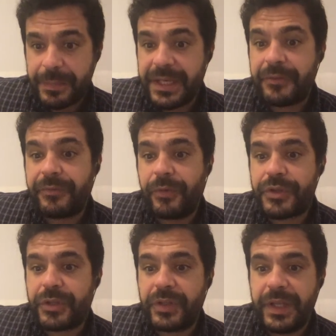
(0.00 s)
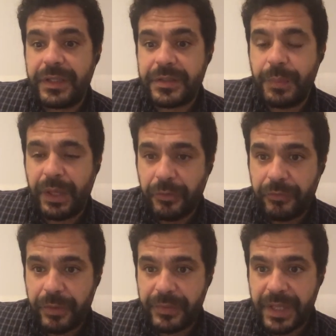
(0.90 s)
I mean, unfortunately, it has been
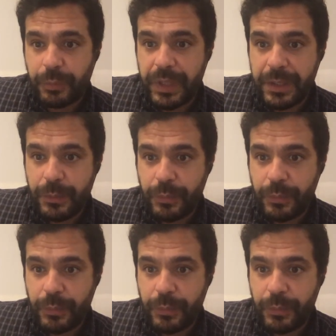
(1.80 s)
confirmed that we